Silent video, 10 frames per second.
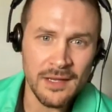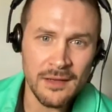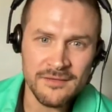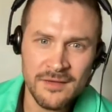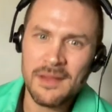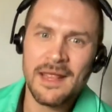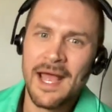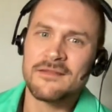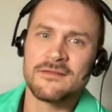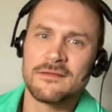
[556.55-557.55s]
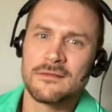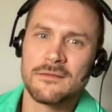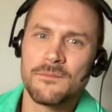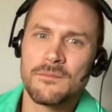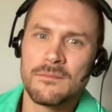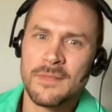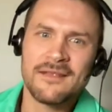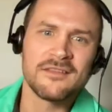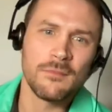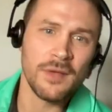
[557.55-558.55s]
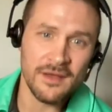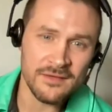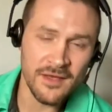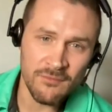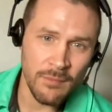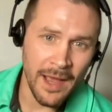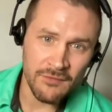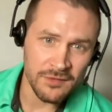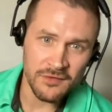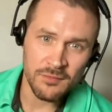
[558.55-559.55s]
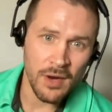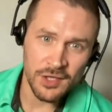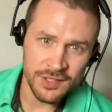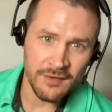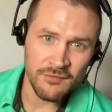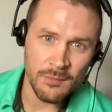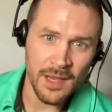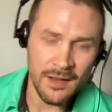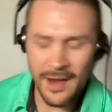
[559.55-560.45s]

Because I mean, that's that's the biggest give back for this project for me.